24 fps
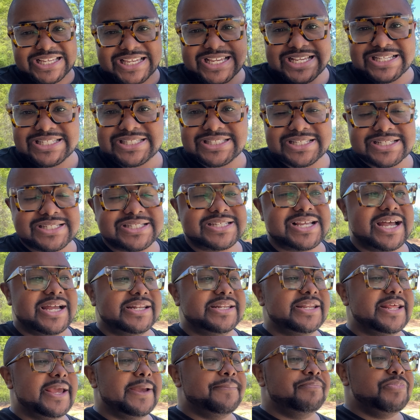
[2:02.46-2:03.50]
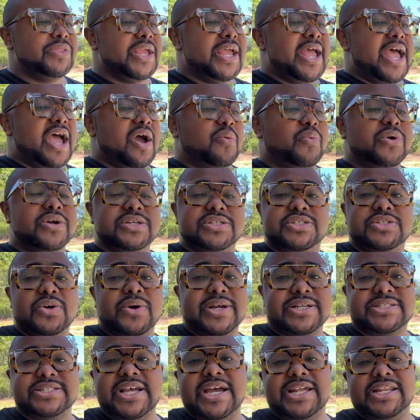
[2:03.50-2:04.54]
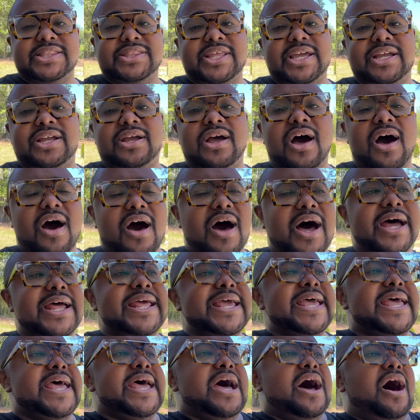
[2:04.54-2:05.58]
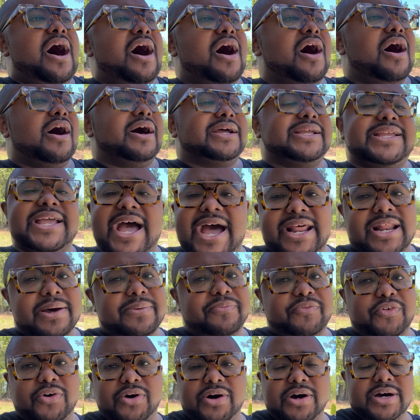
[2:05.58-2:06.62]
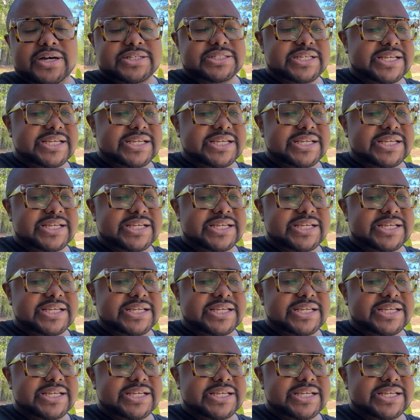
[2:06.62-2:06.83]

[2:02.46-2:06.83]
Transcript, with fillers: Easter Sunday, and we are so excited that God uh, got up for us.